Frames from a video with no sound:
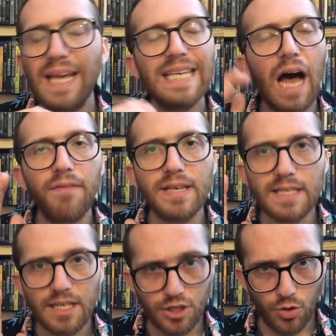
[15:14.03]

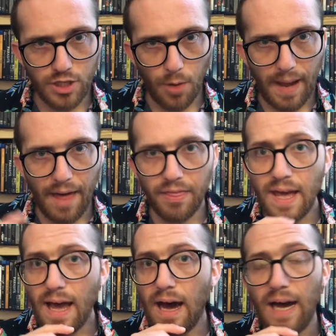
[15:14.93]
obviously a sociopath.
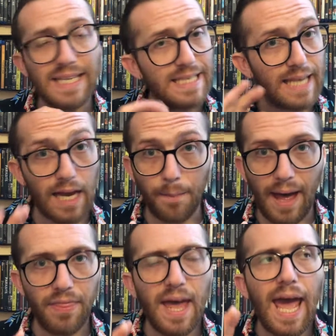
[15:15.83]
He's a
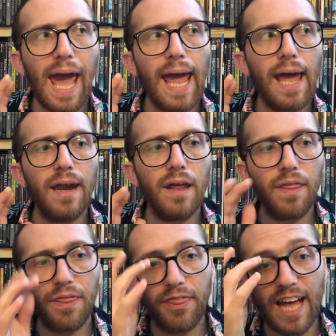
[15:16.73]
psychopath. And
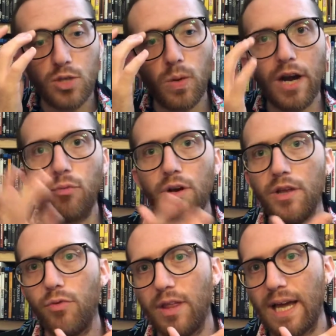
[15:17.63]
that's what I
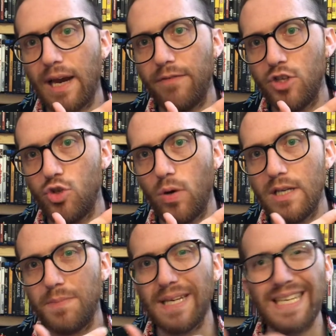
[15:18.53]
really kind of enjoy, is
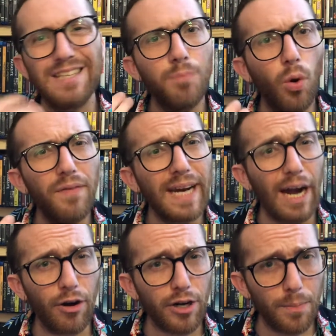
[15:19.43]
because it's more of a
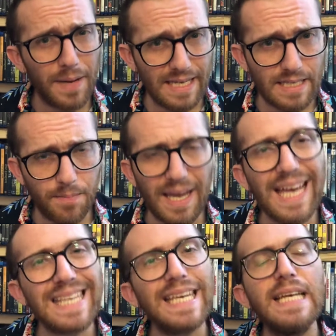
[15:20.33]
character piece to me.
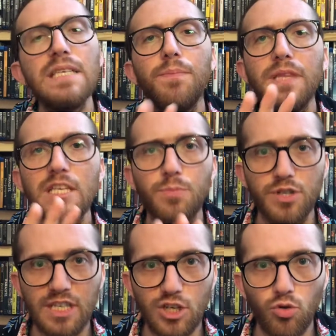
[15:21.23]
Yes, it is a police
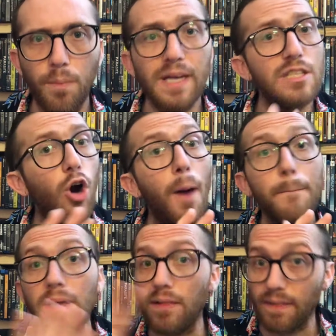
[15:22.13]
procedural because there are
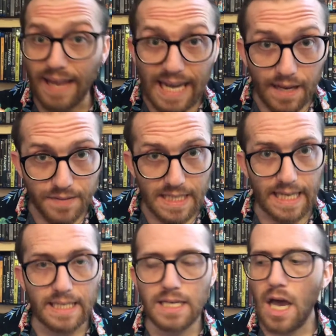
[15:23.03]
plenty of
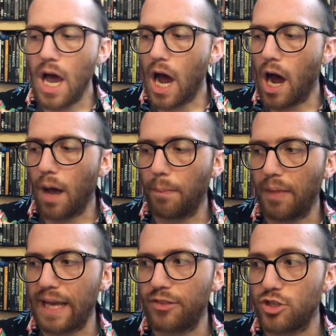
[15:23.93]
scenes.
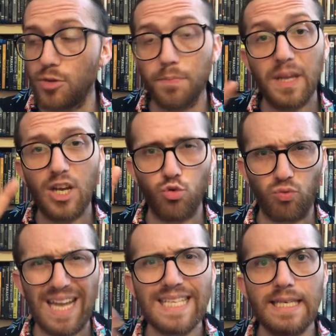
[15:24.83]
Like there's some plenty
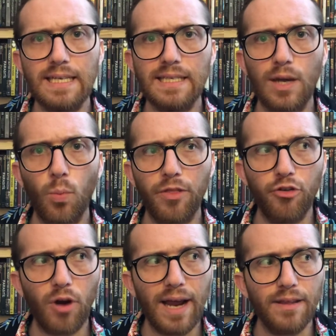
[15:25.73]
great scenes, like when they're
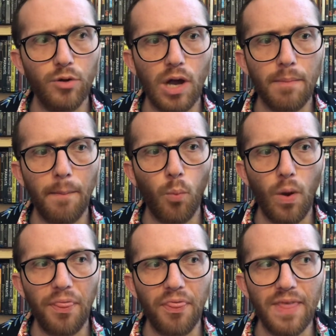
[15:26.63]
trying to come up with
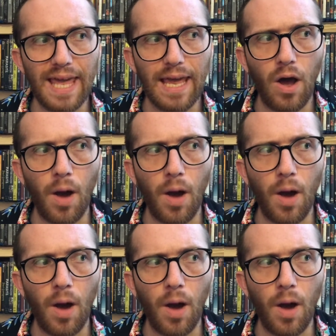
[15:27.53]
the